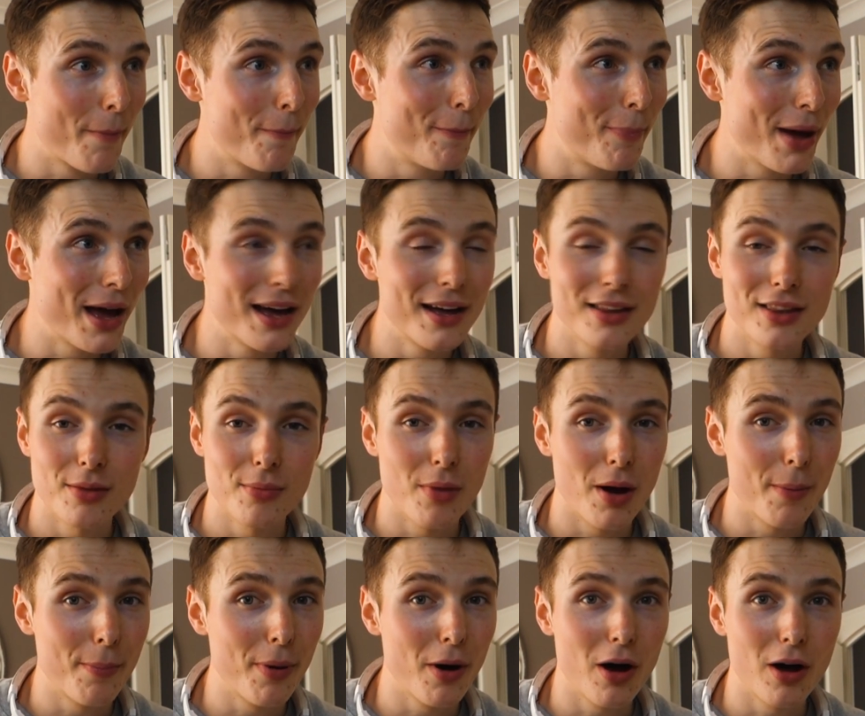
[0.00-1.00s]
Better than
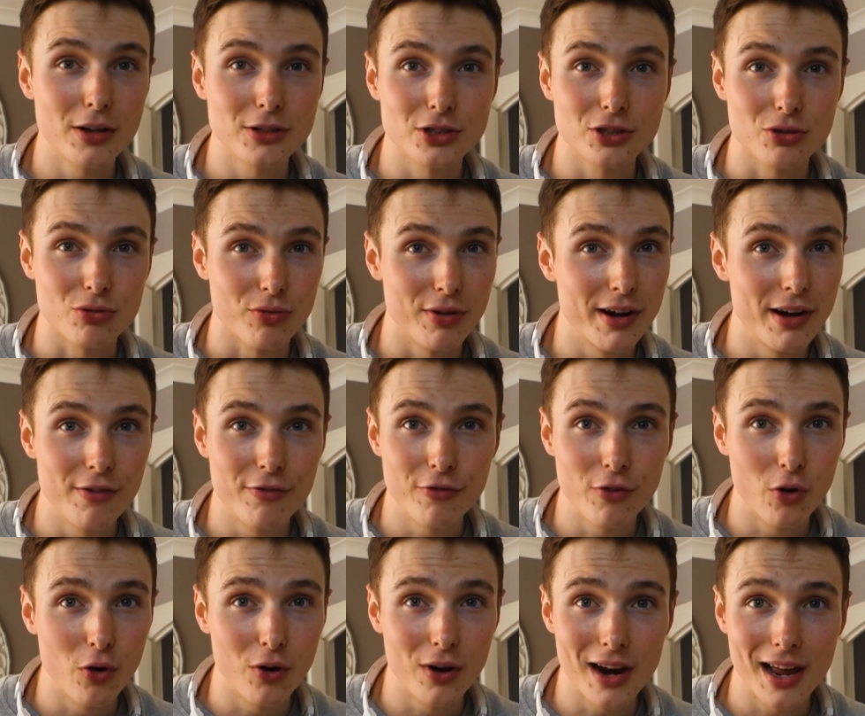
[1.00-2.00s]
my past 3 or
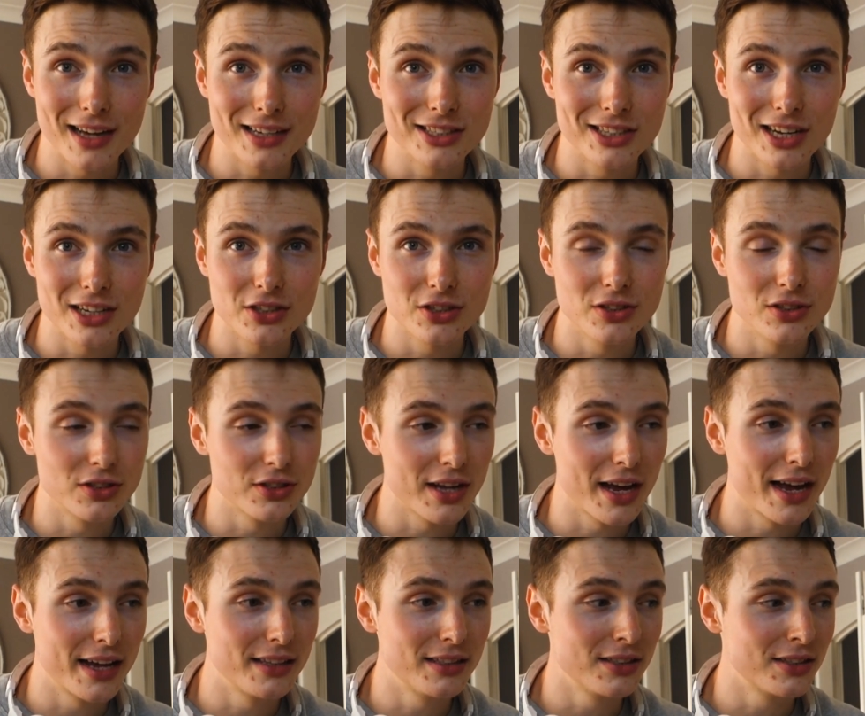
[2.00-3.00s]
4 leg sessions.
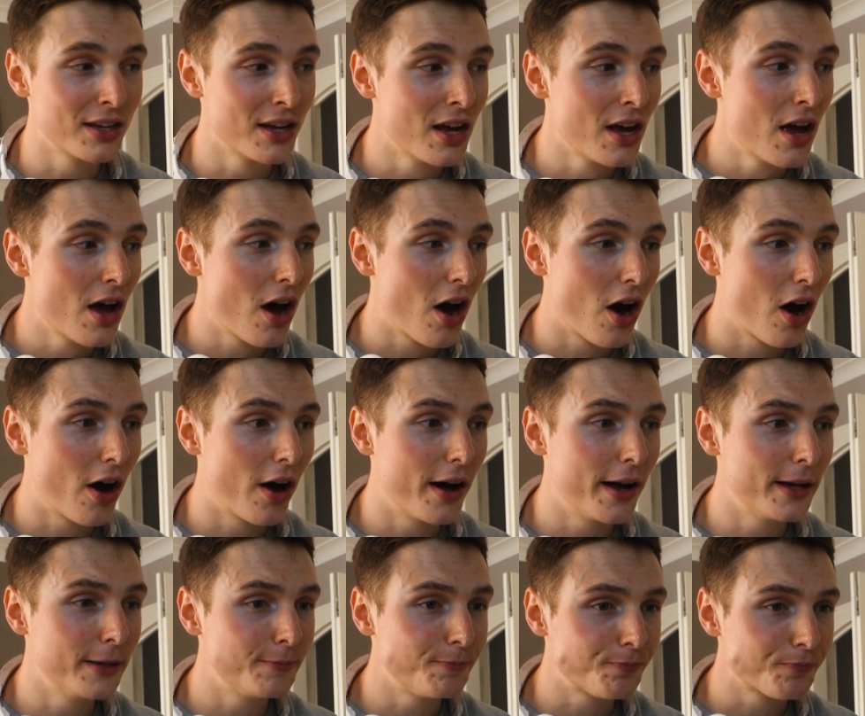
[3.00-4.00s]
And
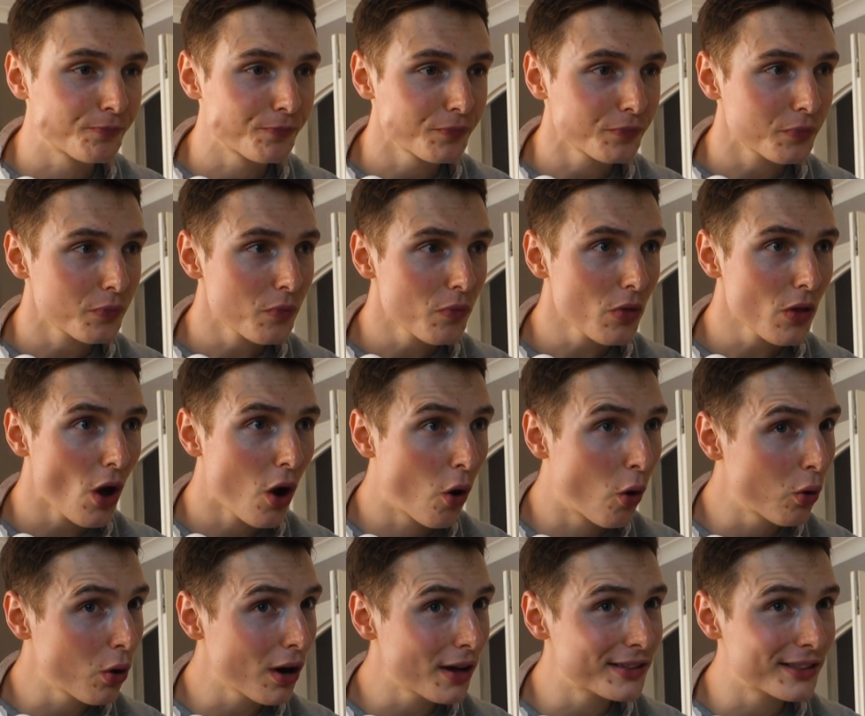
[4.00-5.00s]

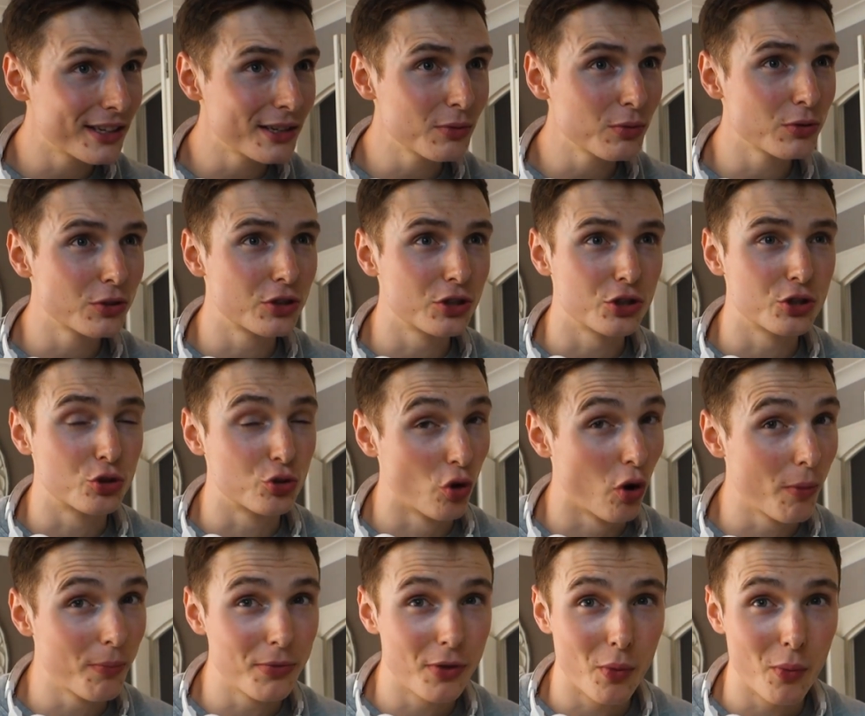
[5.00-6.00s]
all I did was just
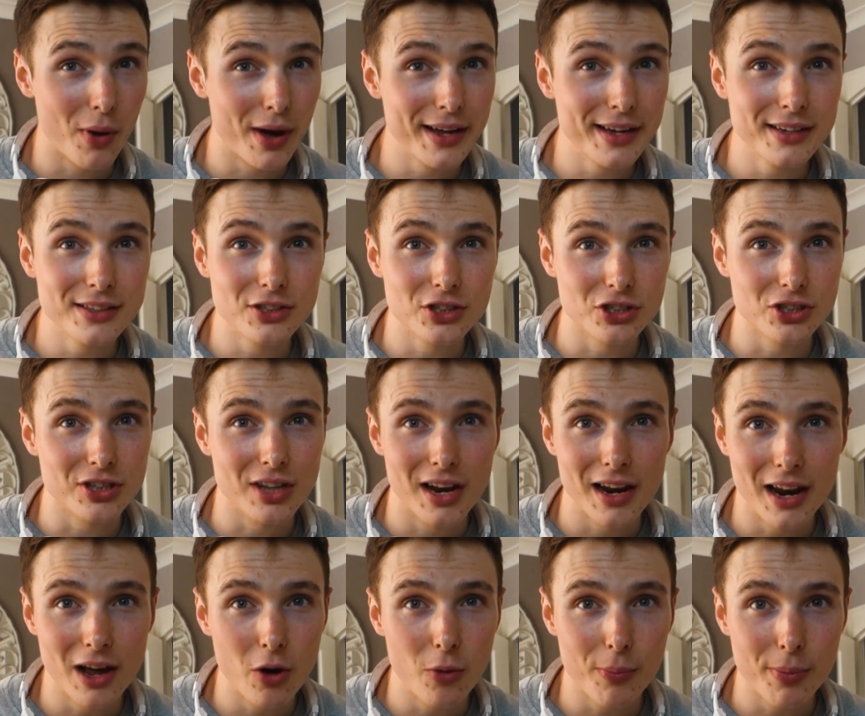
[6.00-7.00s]
drop the weight just a
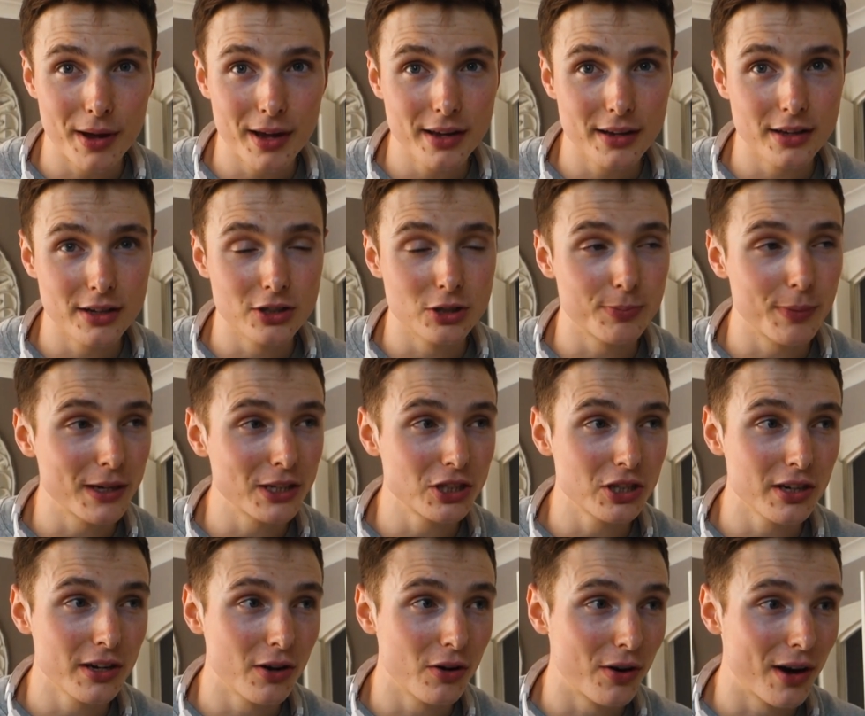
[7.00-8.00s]
little bit,
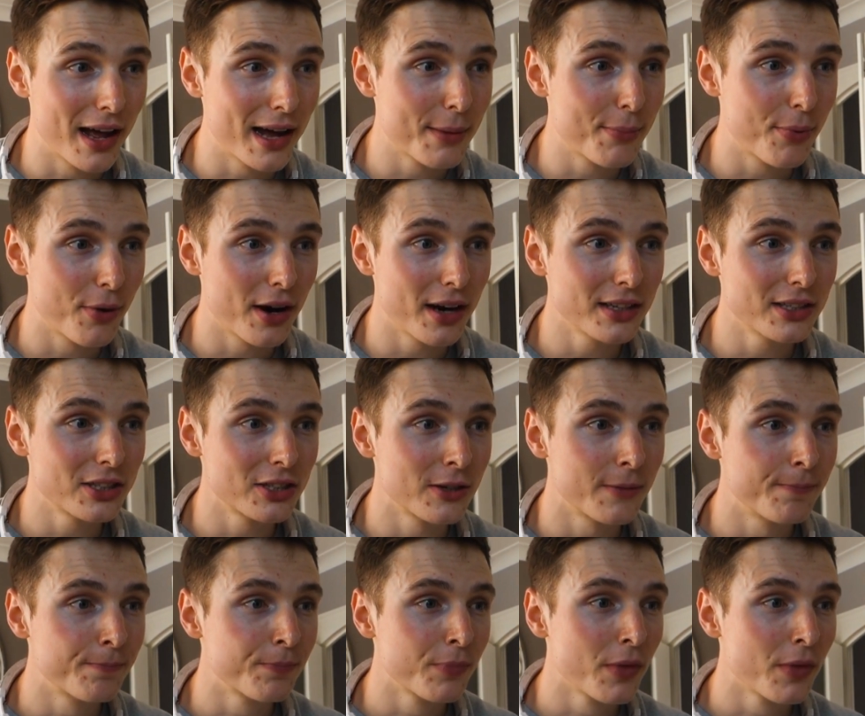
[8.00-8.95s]
especially on leg press.